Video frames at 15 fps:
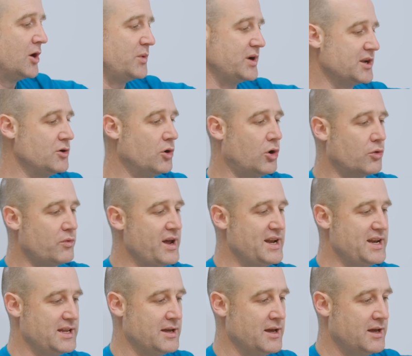We can
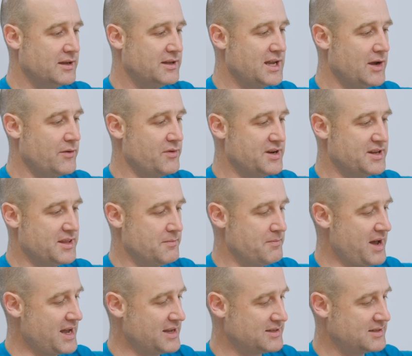already get rid of the
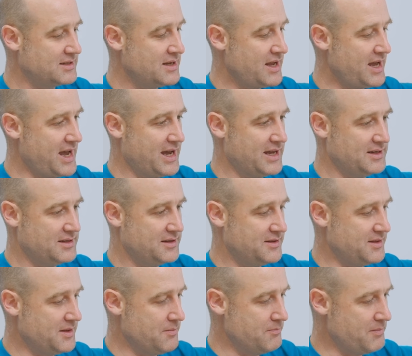mass and
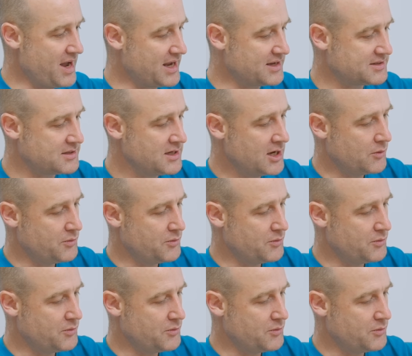the mass.